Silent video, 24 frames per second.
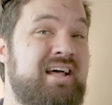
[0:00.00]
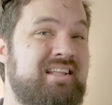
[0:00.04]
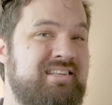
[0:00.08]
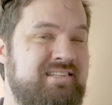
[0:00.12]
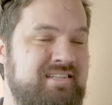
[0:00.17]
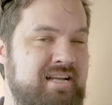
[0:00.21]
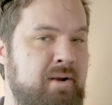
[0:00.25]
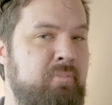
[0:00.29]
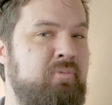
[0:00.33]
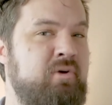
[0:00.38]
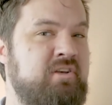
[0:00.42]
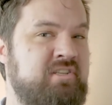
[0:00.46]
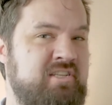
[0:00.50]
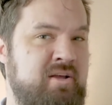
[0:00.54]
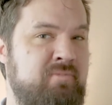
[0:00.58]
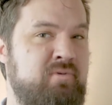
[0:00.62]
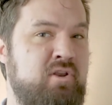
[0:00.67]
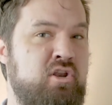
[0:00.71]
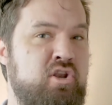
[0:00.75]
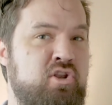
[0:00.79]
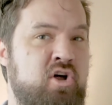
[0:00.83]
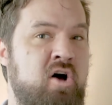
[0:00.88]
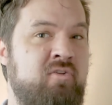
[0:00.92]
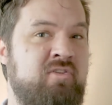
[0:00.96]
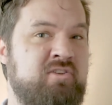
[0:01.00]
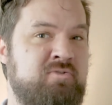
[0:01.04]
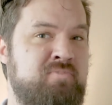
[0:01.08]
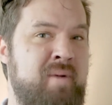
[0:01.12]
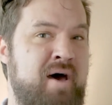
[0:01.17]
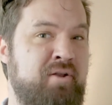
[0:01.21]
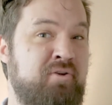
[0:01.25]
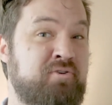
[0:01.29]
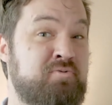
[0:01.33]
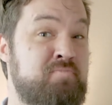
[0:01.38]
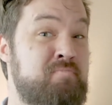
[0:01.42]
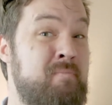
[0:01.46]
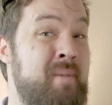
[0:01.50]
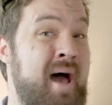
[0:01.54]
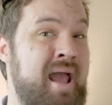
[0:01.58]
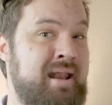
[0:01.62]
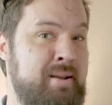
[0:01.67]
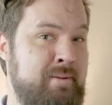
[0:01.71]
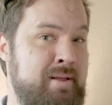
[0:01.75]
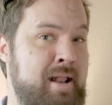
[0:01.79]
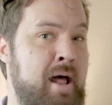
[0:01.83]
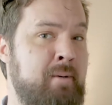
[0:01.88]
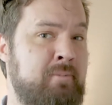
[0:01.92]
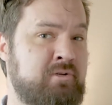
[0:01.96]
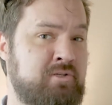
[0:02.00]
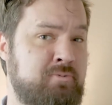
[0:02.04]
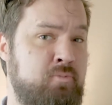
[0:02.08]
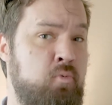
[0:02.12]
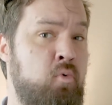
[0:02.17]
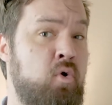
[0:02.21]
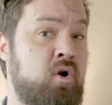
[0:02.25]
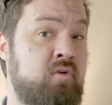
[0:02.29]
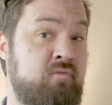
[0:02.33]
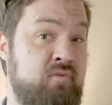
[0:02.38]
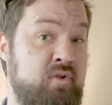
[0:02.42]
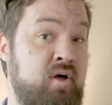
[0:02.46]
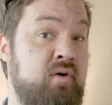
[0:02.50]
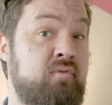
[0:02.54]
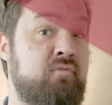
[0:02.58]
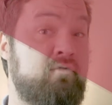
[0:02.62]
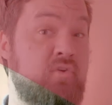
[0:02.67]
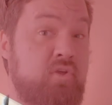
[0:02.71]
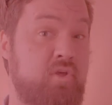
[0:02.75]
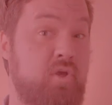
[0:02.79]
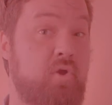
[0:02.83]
it's definitely something to note this mattress might not be supportive enough for